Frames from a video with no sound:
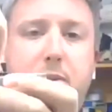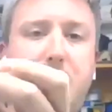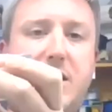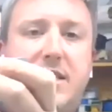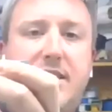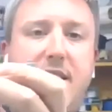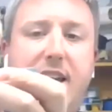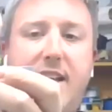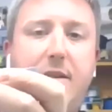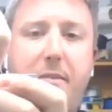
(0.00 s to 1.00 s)
but just
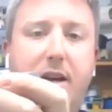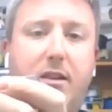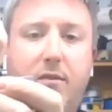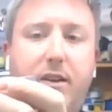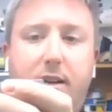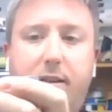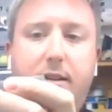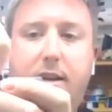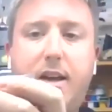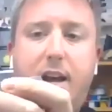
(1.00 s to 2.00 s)
sand the mouth of it.
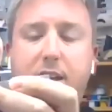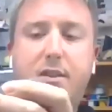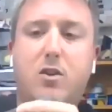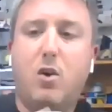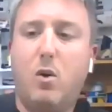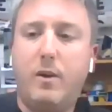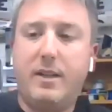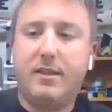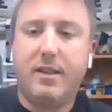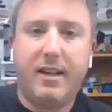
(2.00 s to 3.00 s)
And the goal
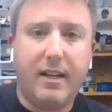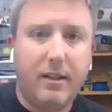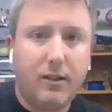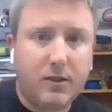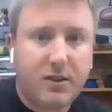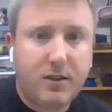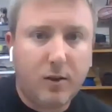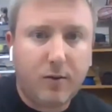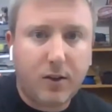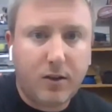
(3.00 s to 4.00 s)
is to get a little
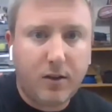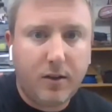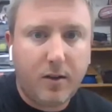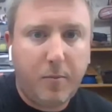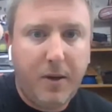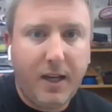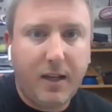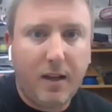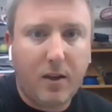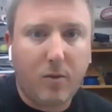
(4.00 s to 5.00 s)
silver
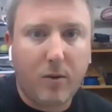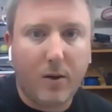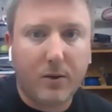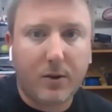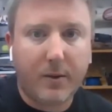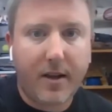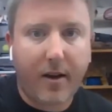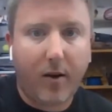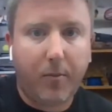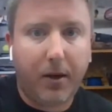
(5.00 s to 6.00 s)
peeking through. So it's
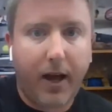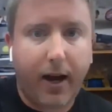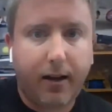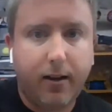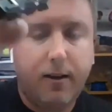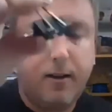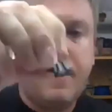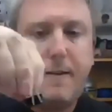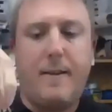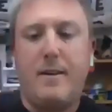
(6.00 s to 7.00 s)
not all black,
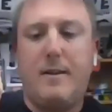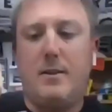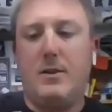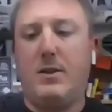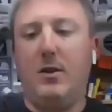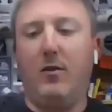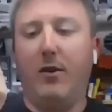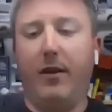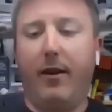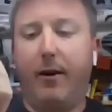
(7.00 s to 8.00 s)
get a little
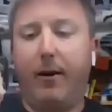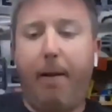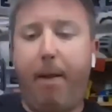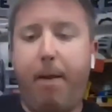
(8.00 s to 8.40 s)
silver in there.